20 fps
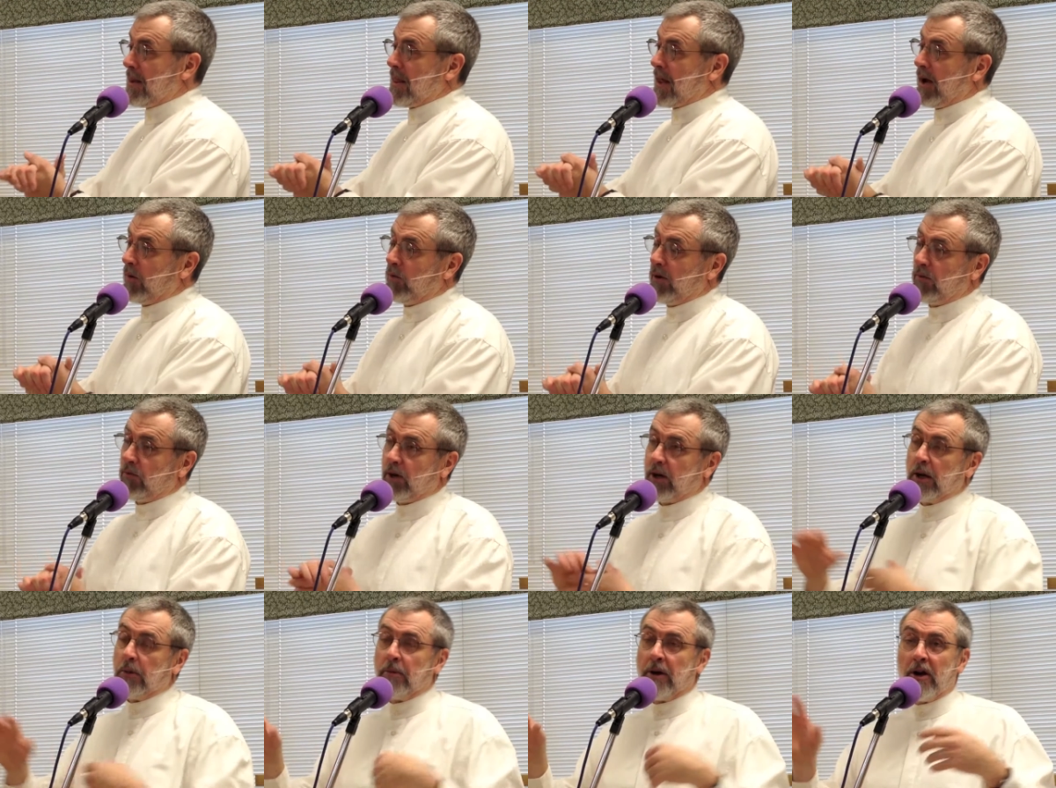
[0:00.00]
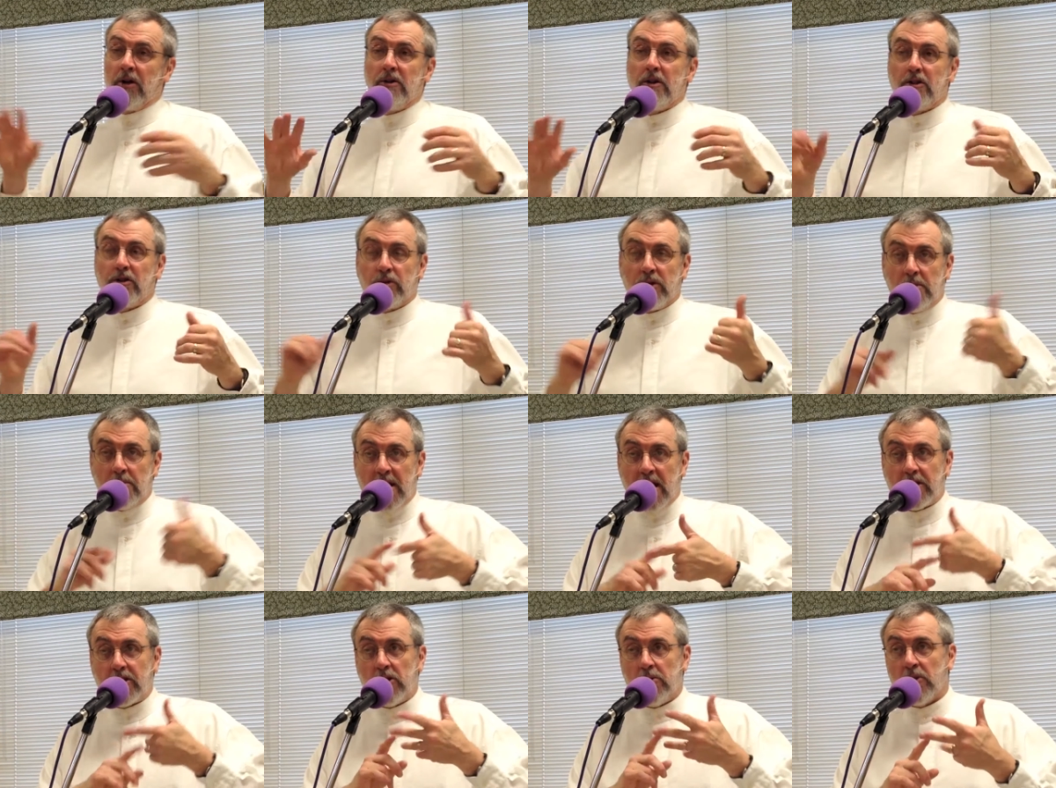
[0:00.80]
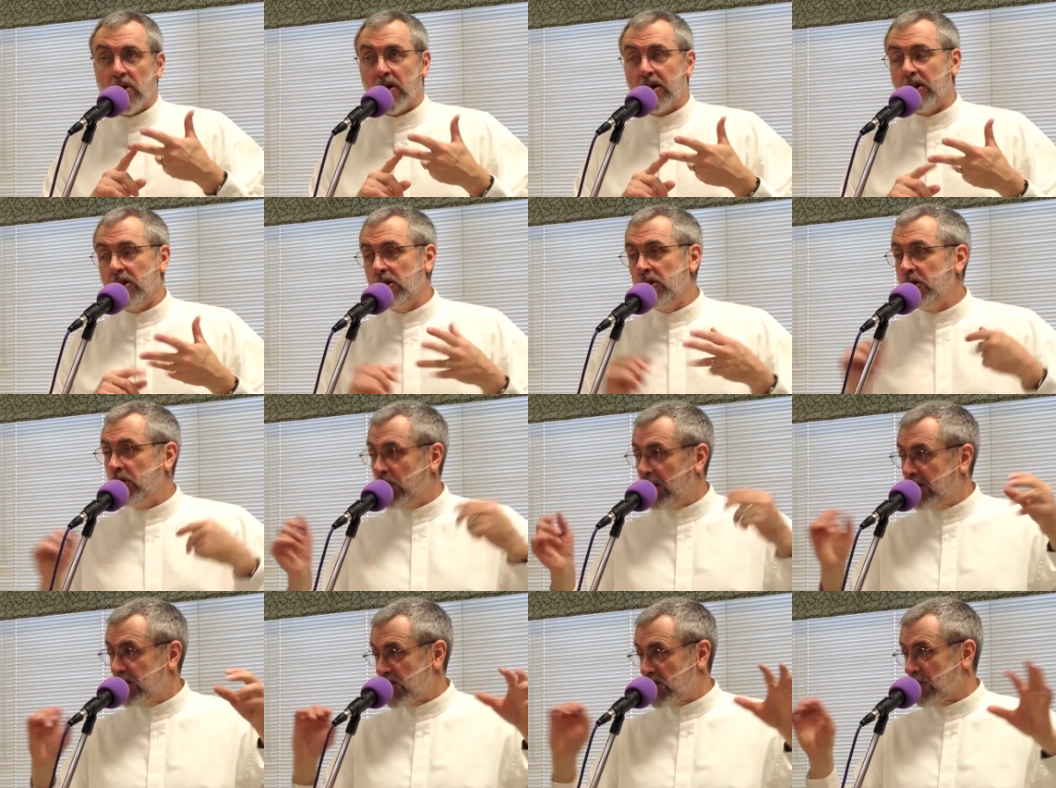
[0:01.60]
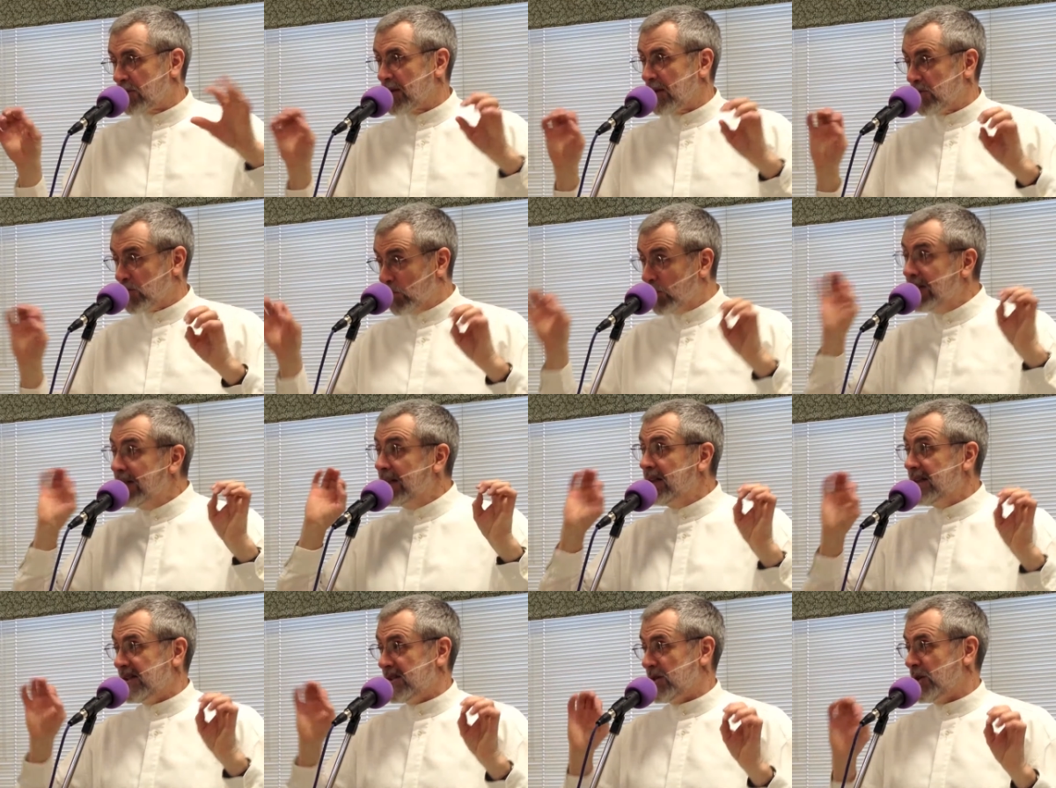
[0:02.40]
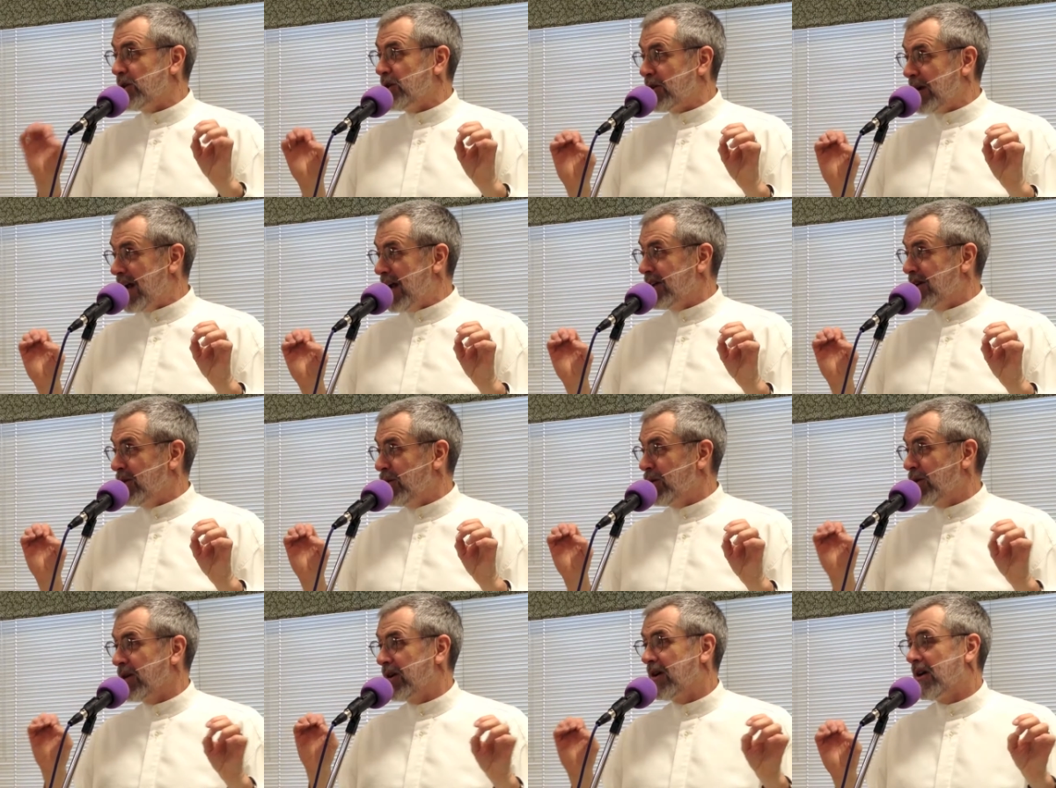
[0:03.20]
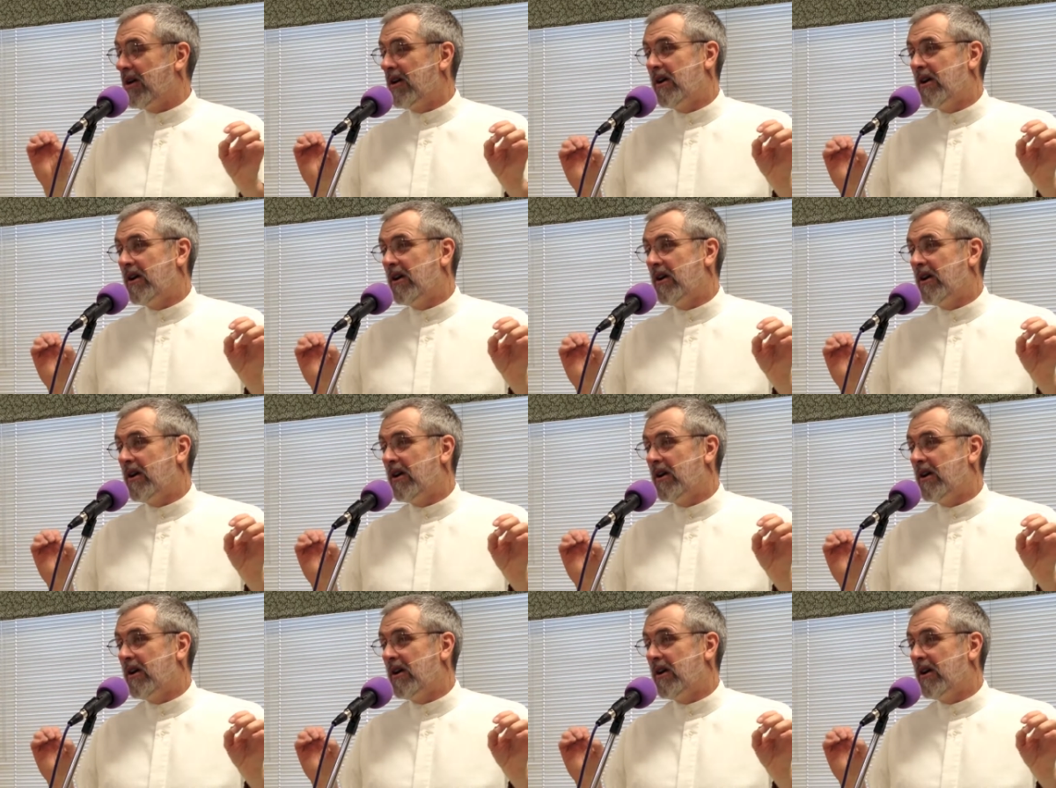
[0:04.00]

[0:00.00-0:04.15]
And when we compare the three, Matthew, Mark, and Luke, we can sometimes really see their hand at work.